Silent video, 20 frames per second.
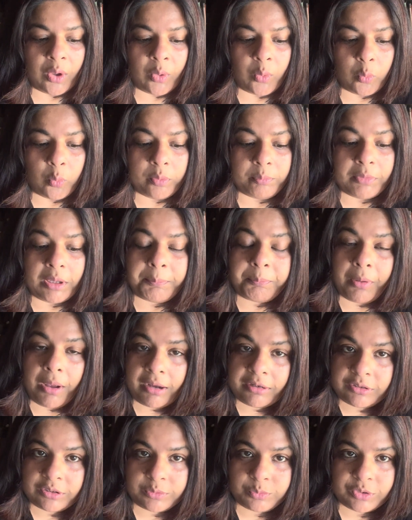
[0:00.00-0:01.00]
When my
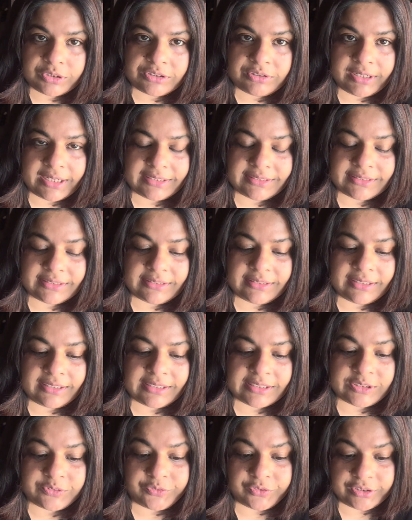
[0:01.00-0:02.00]
partner was writing
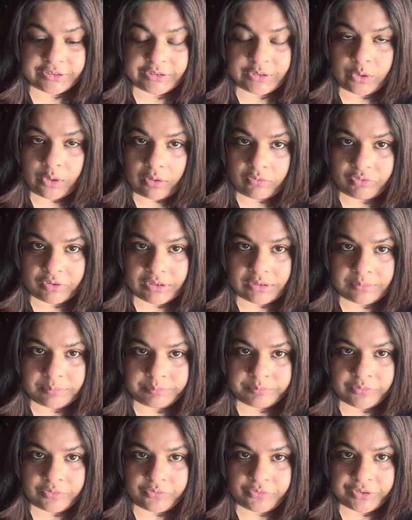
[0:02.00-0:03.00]
his first novel,
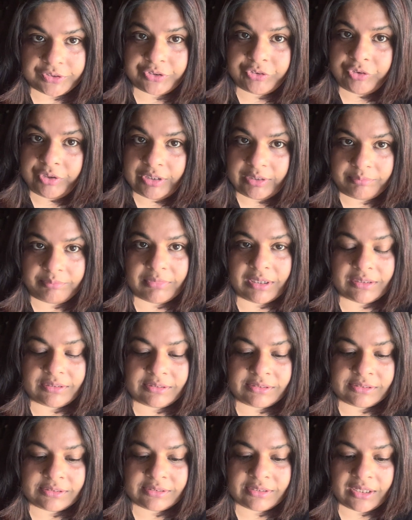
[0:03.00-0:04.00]
for 3
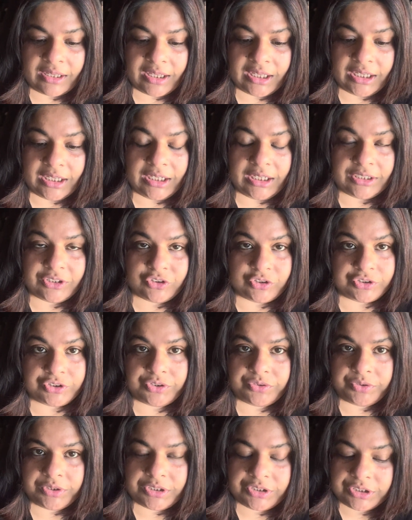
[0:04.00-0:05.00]
months, he
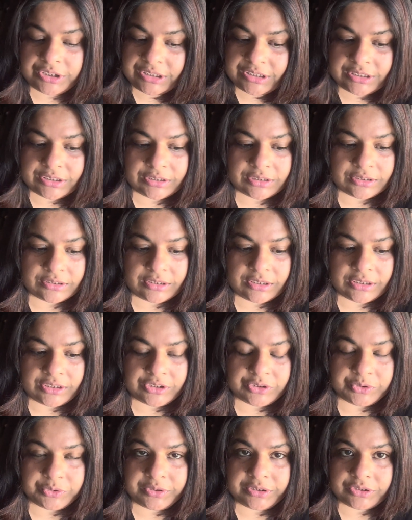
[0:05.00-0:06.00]
just retreated
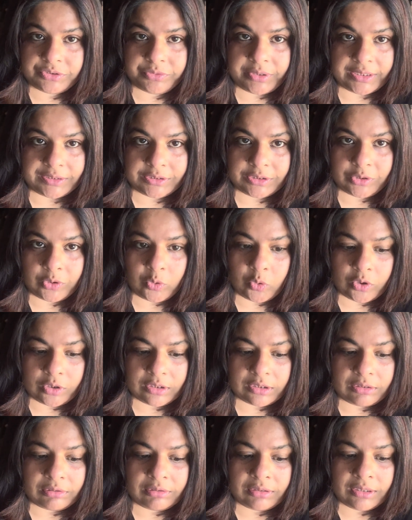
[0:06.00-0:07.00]
into his writing
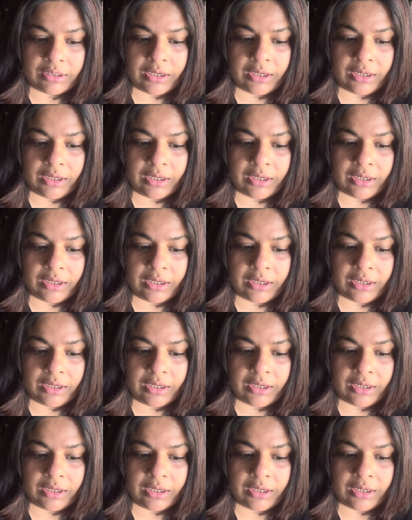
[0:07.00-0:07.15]
corner.